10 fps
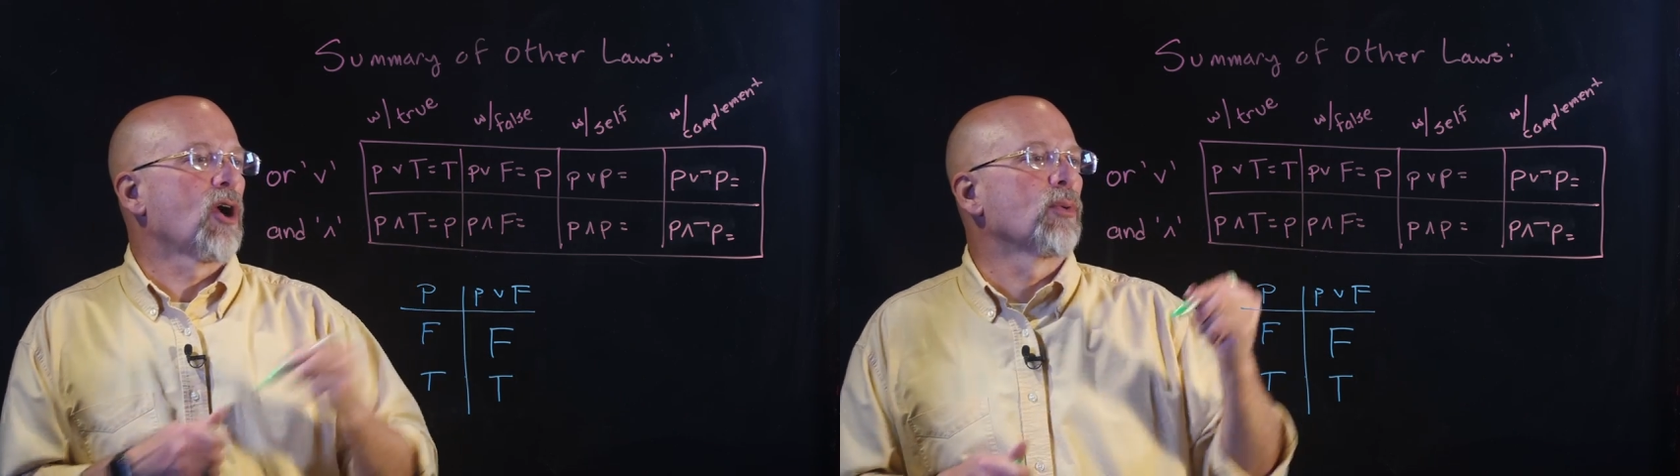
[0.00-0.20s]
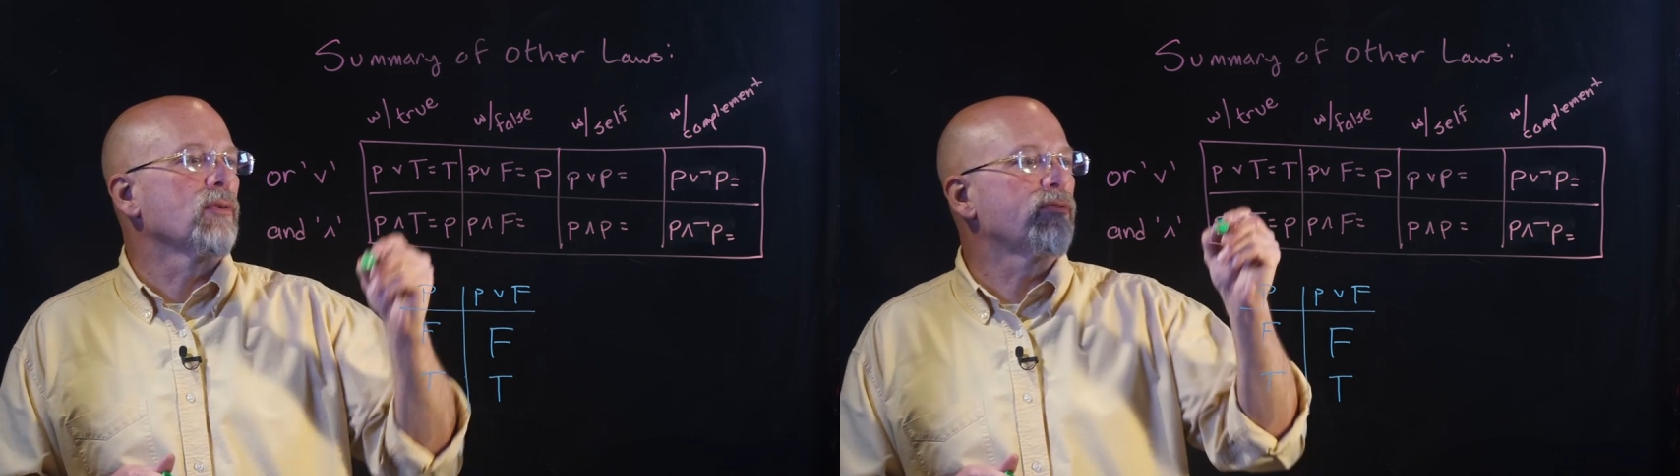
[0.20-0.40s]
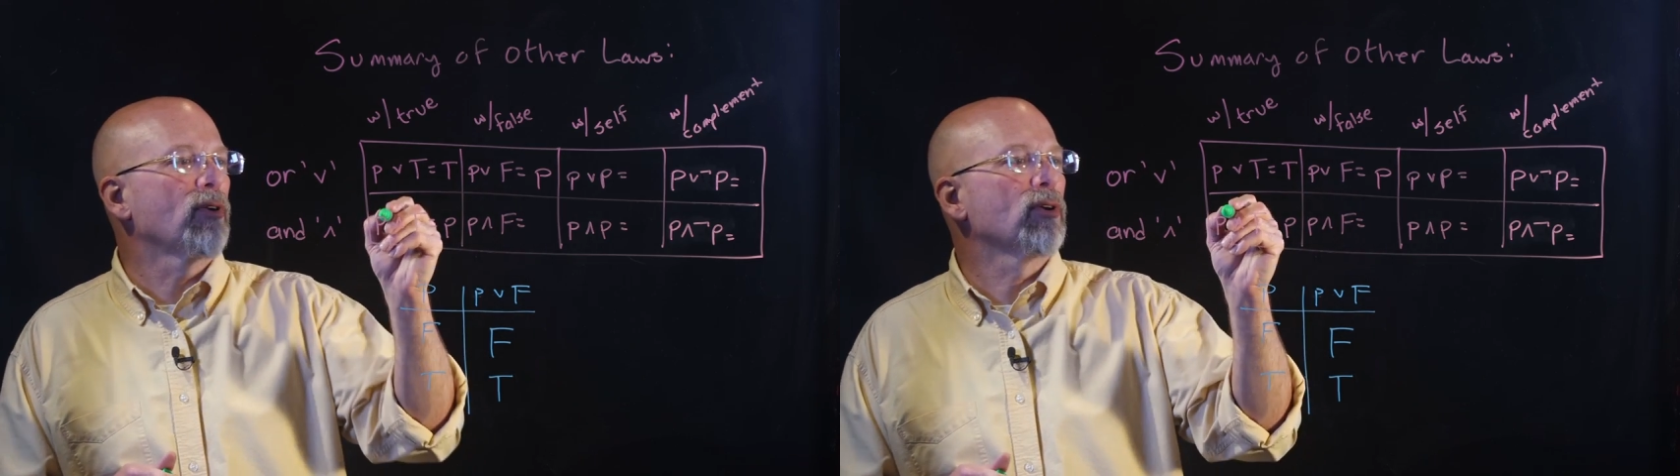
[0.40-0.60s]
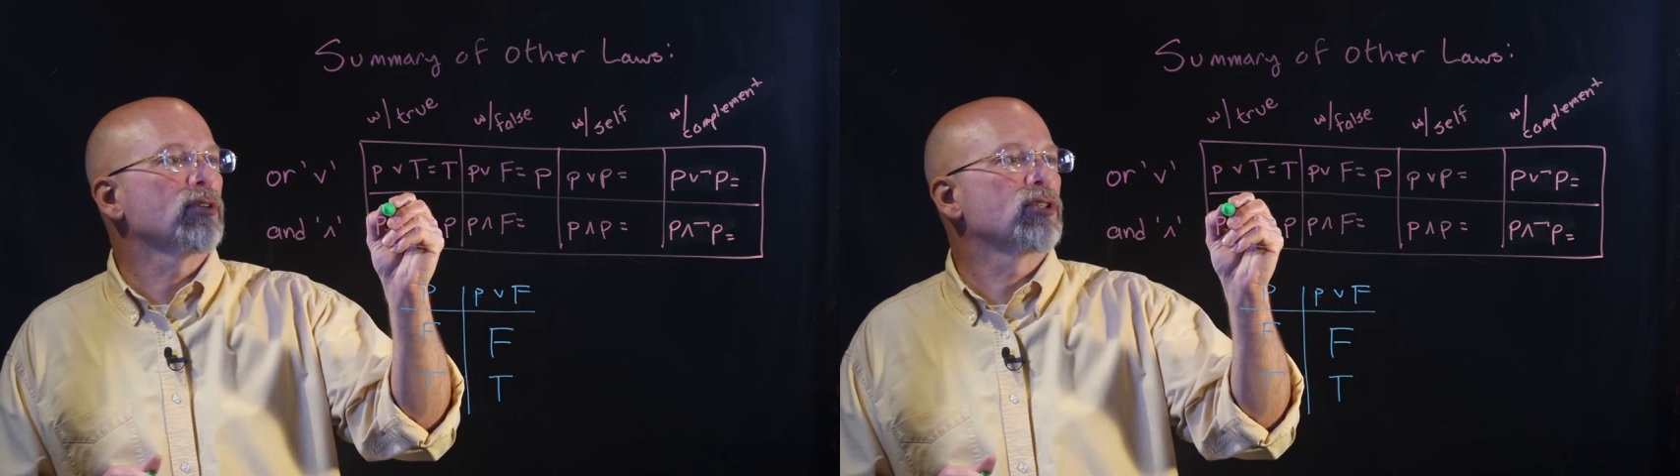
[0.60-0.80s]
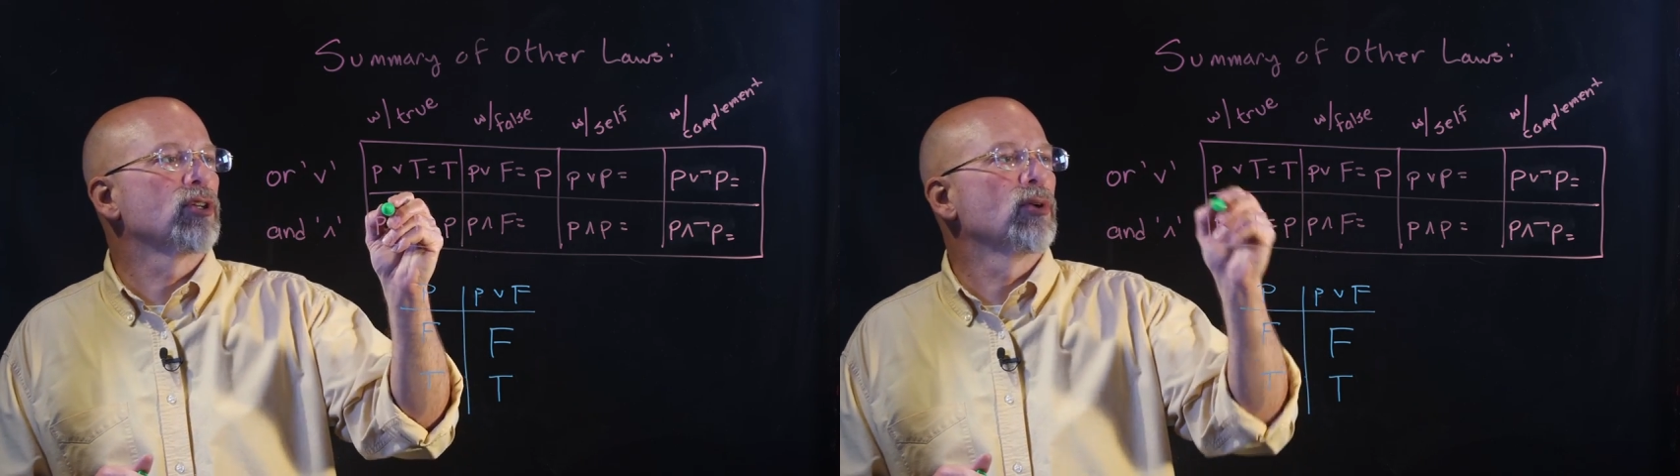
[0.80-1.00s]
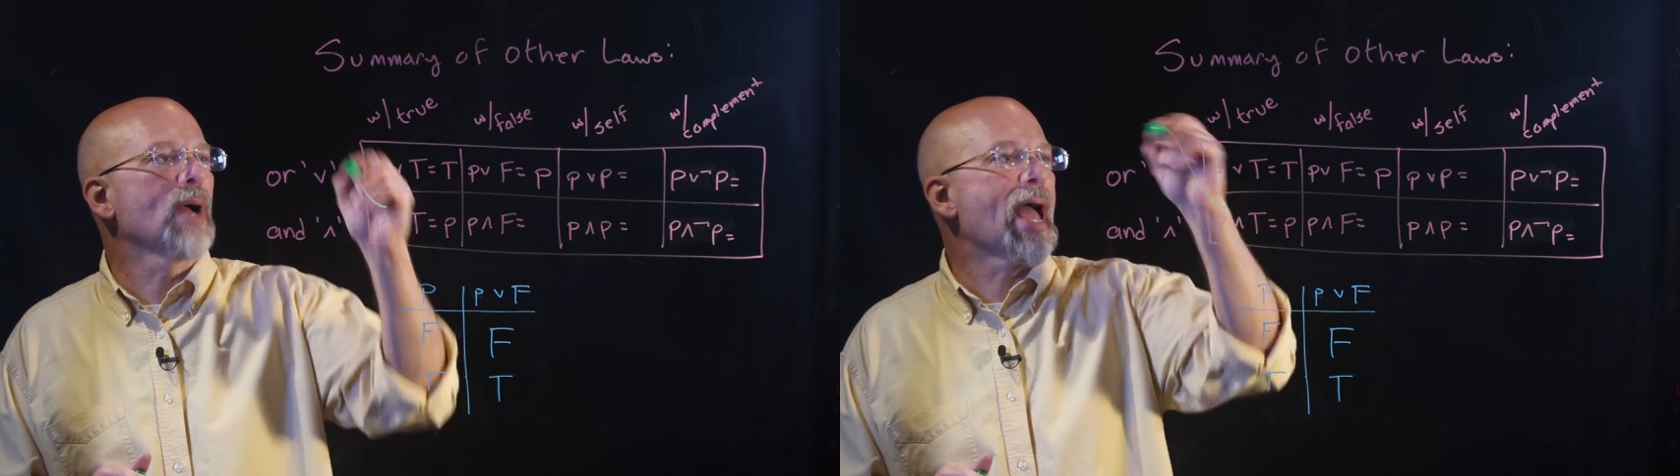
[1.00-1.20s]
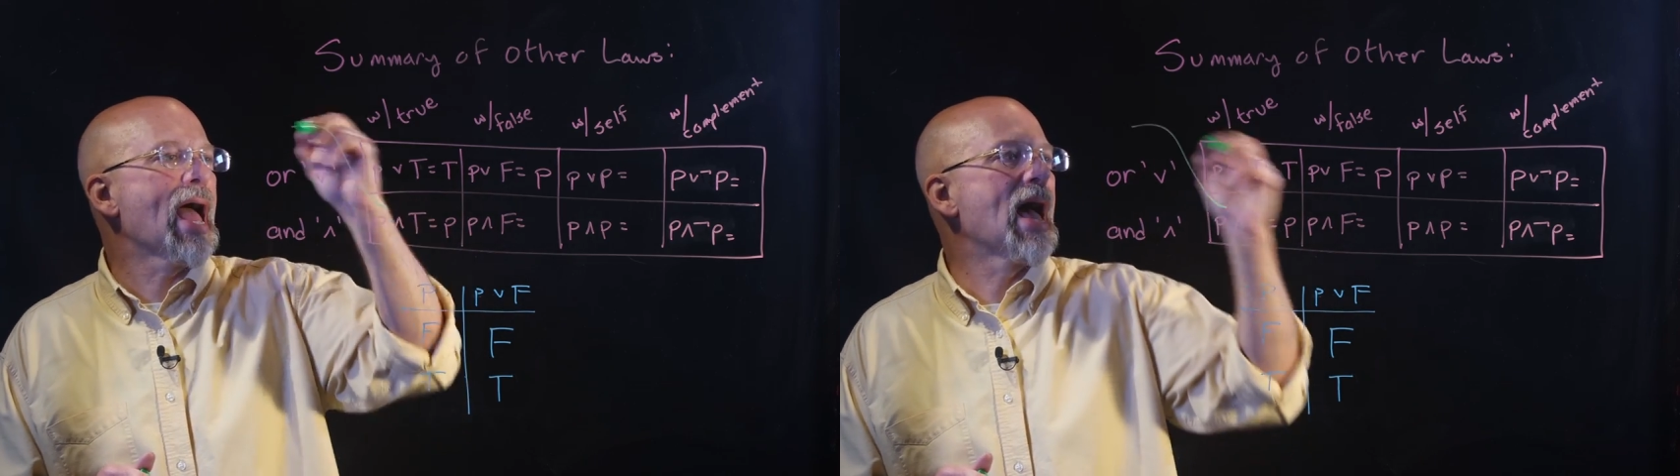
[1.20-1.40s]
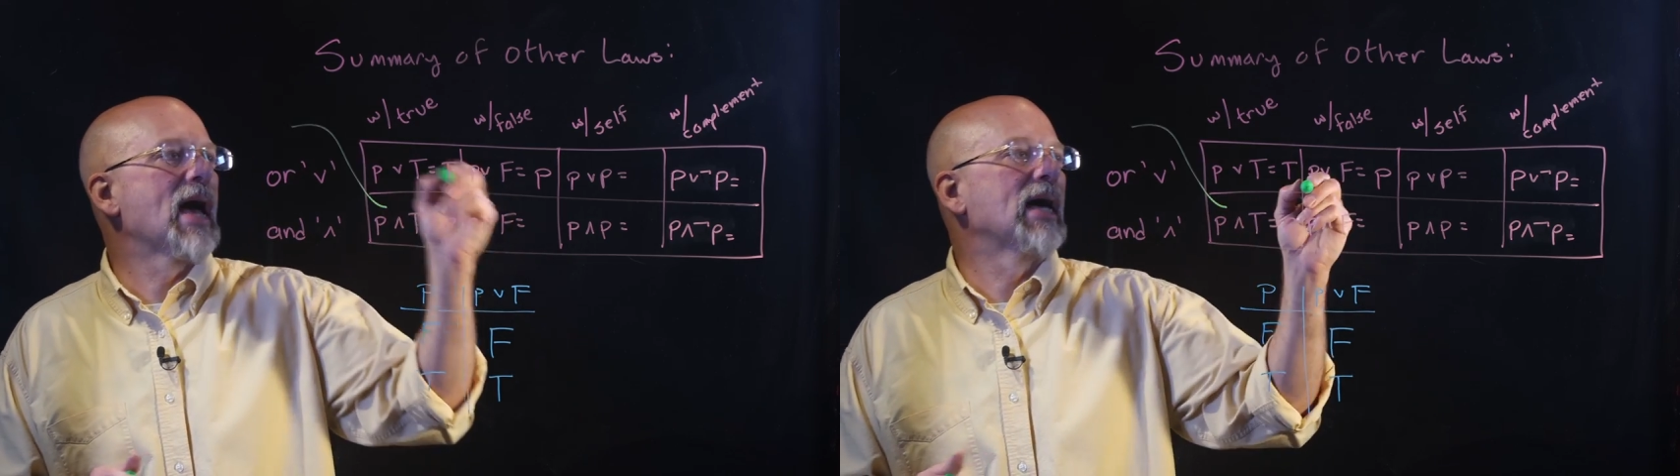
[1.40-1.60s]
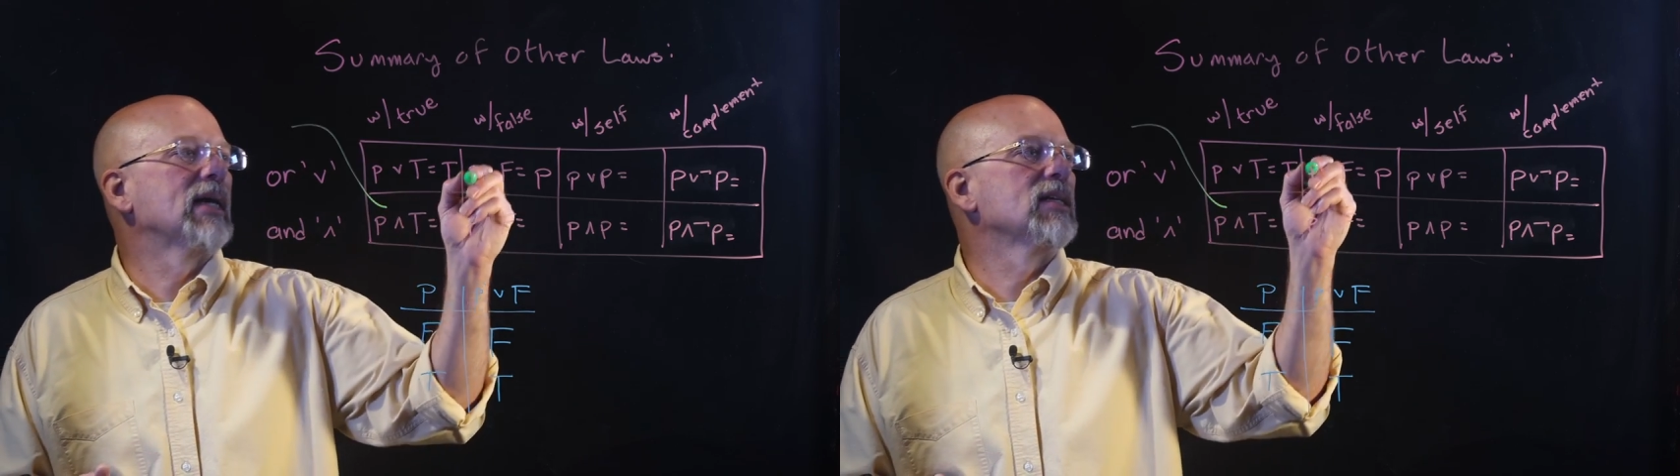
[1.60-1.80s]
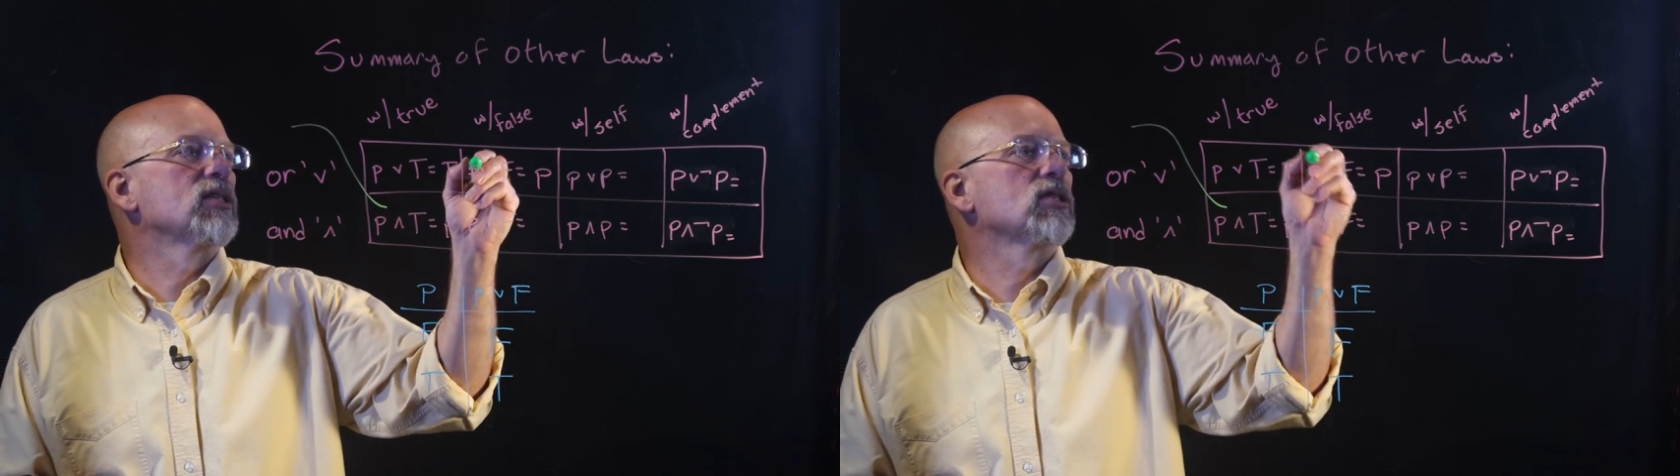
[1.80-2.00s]
are referred to
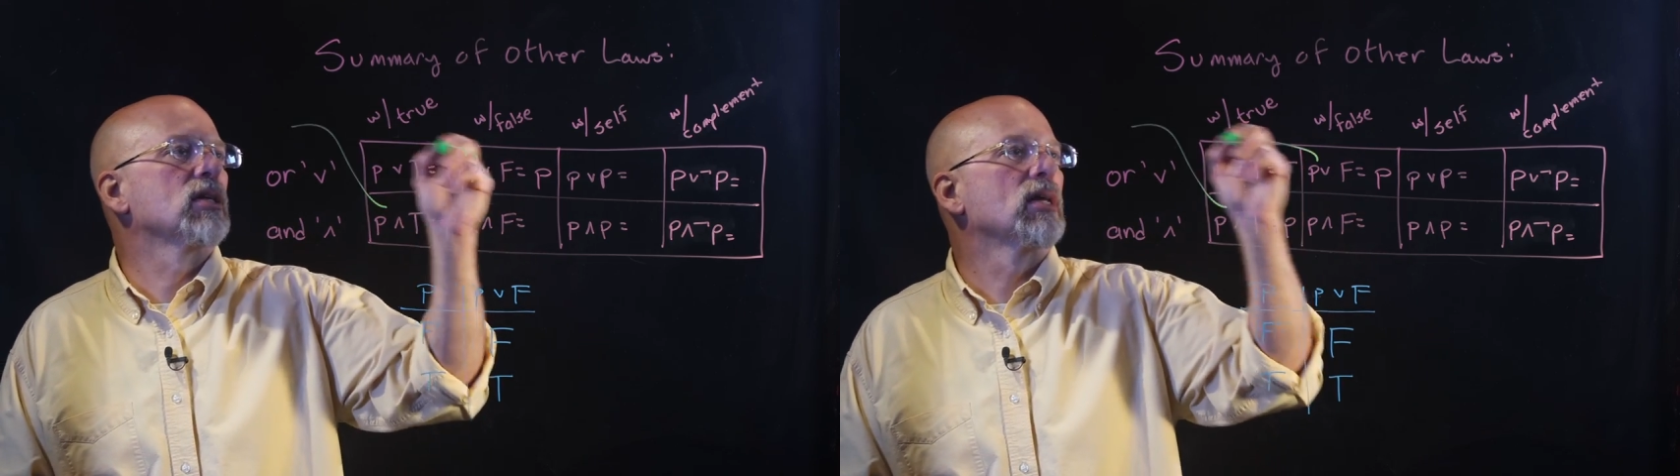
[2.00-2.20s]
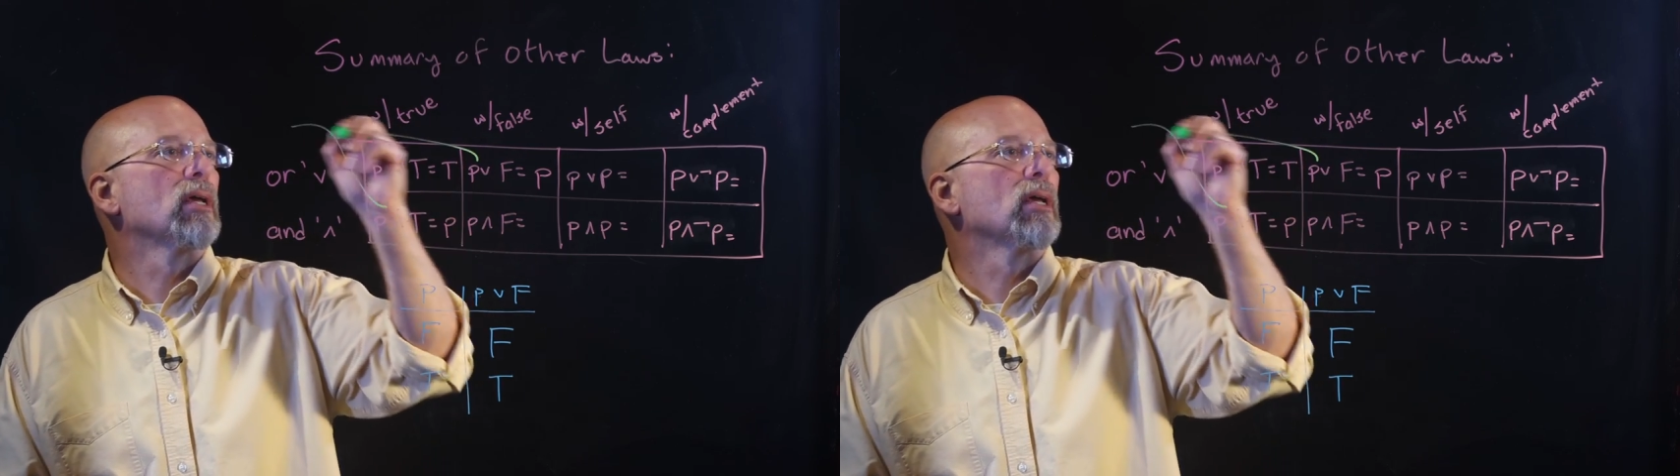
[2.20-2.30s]
as